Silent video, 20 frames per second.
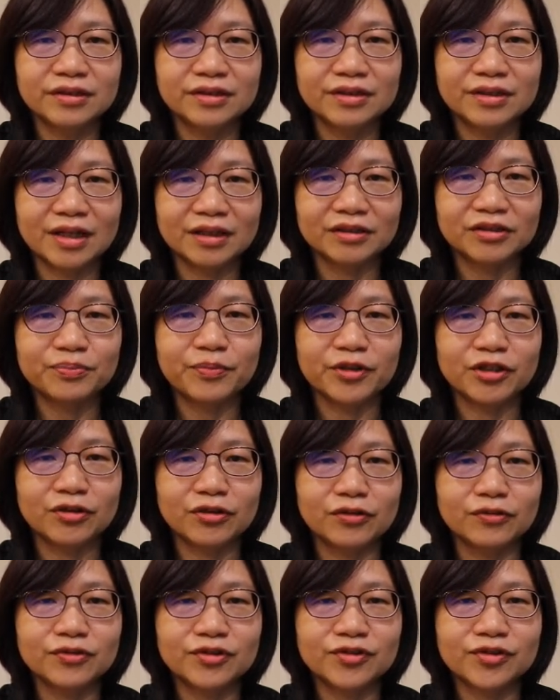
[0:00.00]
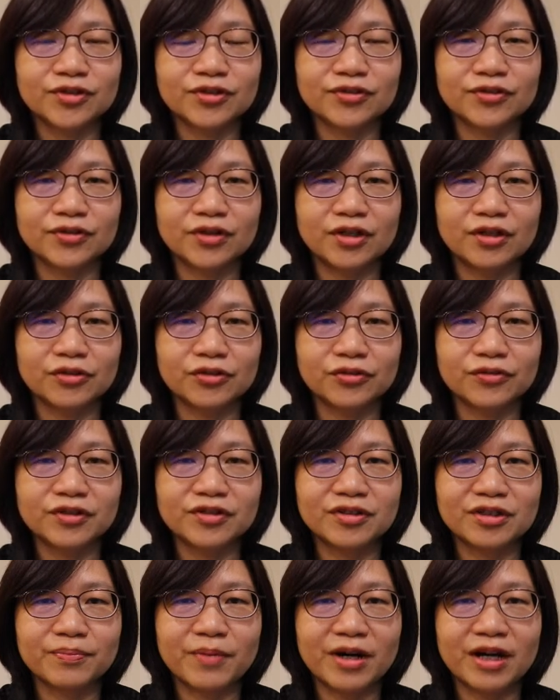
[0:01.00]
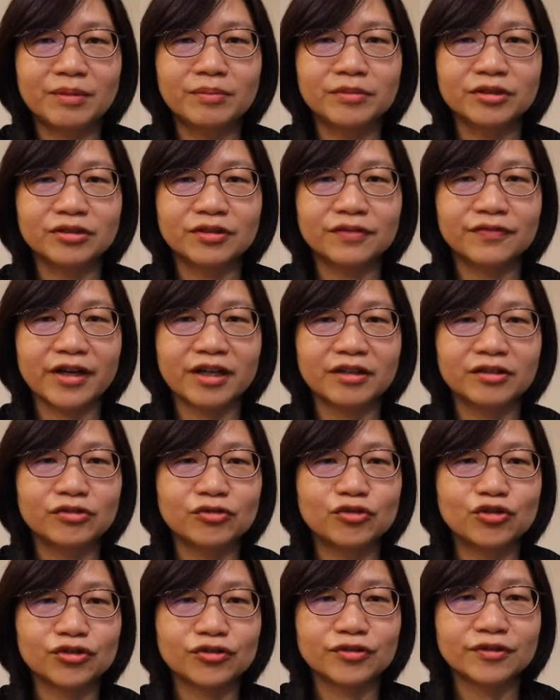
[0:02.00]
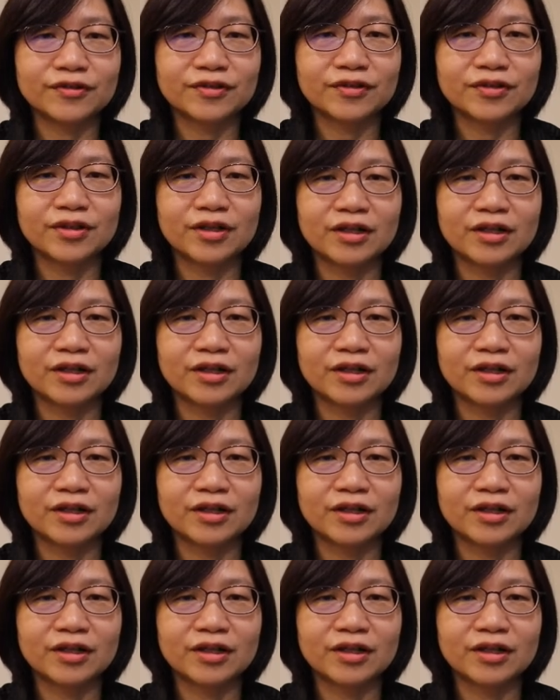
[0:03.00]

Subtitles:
that belongs to US Department of Energy's